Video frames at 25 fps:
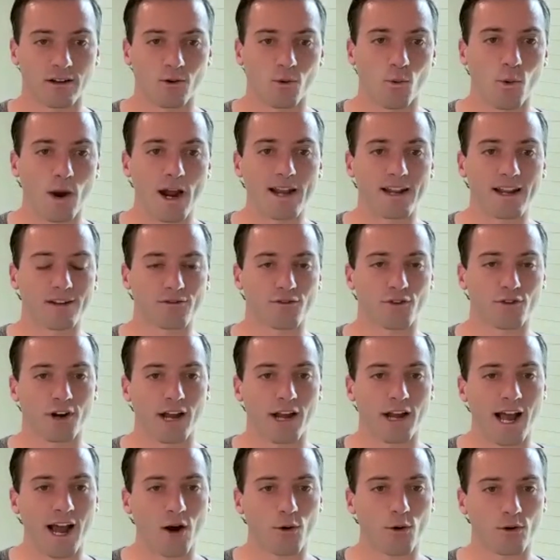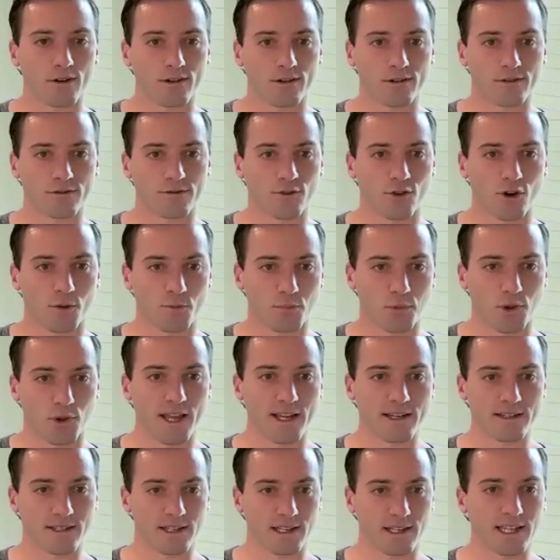waiting for an hour for a
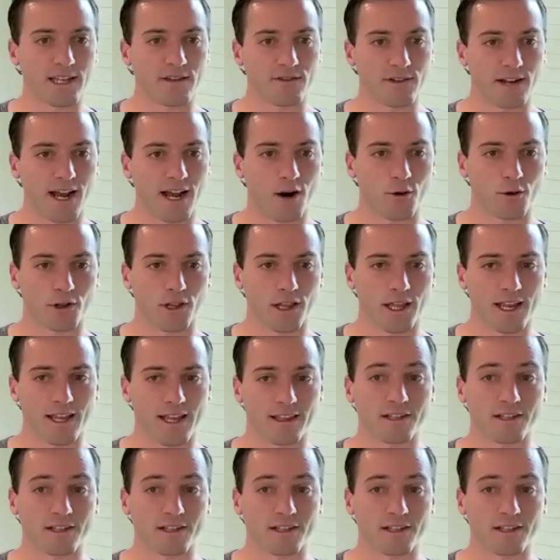plane to leave an hour late.